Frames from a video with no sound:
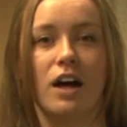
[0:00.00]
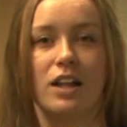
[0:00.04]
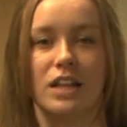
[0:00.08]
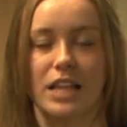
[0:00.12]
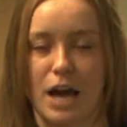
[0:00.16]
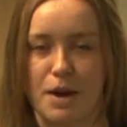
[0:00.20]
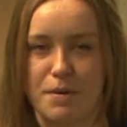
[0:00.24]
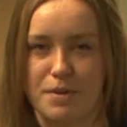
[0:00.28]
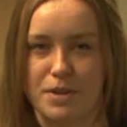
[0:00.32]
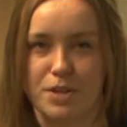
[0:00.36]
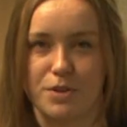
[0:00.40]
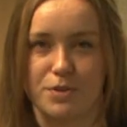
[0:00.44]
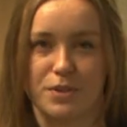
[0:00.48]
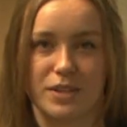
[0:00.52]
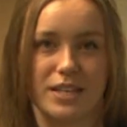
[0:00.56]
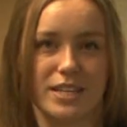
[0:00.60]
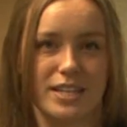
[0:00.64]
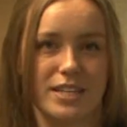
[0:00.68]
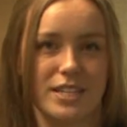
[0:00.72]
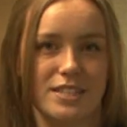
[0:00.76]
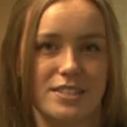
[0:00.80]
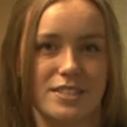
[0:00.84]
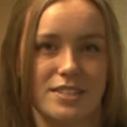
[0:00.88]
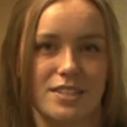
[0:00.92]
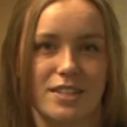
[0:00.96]
allowing you to
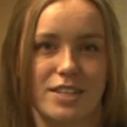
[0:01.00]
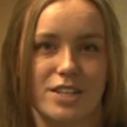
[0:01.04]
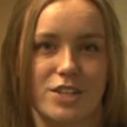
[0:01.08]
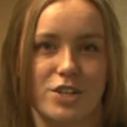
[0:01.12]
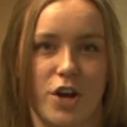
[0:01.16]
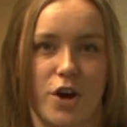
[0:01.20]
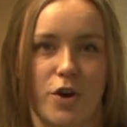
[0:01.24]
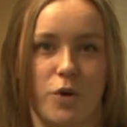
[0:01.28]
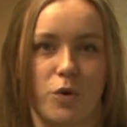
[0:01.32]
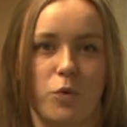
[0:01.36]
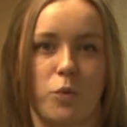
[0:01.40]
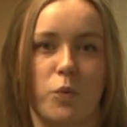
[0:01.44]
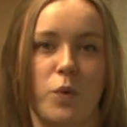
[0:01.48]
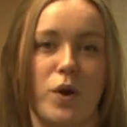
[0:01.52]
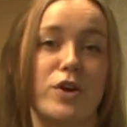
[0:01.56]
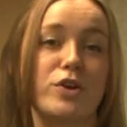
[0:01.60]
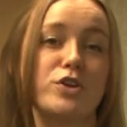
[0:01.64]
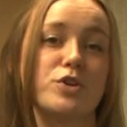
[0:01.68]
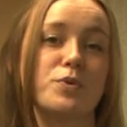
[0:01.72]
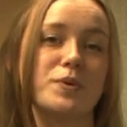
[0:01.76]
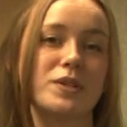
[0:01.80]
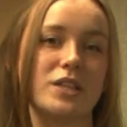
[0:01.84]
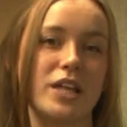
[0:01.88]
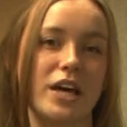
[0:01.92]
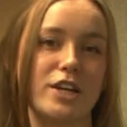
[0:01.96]
easily note where
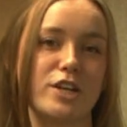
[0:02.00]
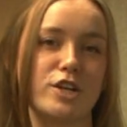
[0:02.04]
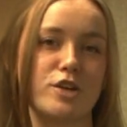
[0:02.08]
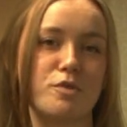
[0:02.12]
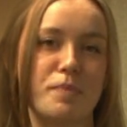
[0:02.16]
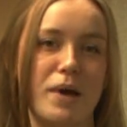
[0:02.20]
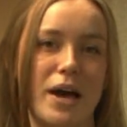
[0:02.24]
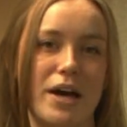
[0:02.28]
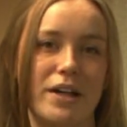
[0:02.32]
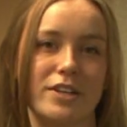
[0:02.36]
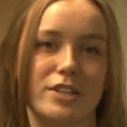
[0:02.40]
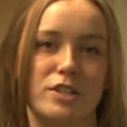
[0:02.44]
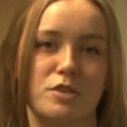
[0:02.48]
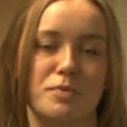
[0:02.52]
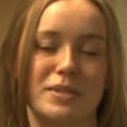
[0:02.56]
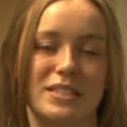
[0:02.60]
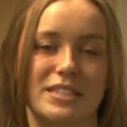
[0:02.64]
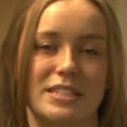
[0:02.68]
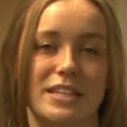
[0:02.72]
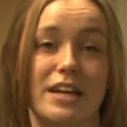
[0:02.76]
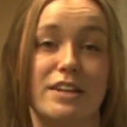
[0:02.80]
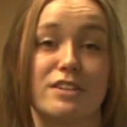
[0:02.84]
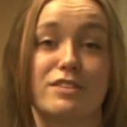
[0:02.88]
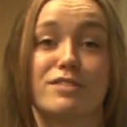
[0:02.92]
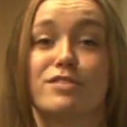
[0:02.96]
you would like your ballot to be
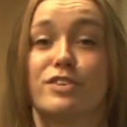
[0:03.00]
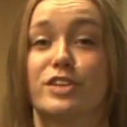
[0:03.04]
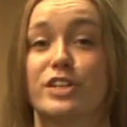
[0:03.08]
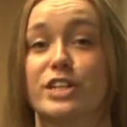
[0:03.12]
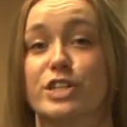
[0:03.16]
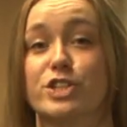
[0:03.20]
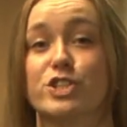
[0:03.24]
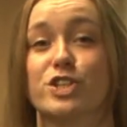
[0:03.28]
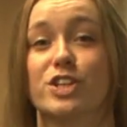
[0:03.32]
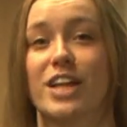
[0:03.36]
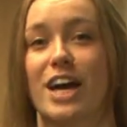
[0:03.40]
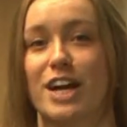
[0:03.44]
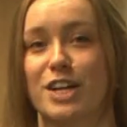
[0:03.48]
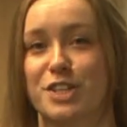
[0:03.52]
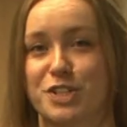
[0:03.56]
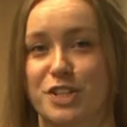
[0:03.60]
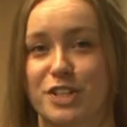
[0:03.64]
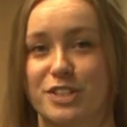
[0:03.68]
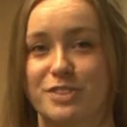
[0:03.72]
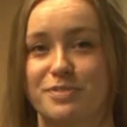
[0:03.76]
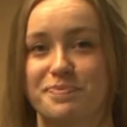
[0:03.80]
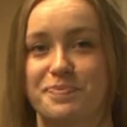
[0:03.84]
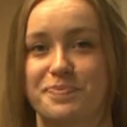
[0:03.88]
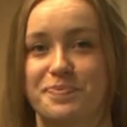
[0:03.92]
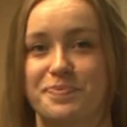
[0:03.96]
sent for each
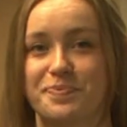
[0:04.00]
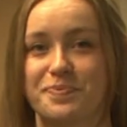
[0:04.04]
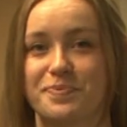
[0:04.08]
election.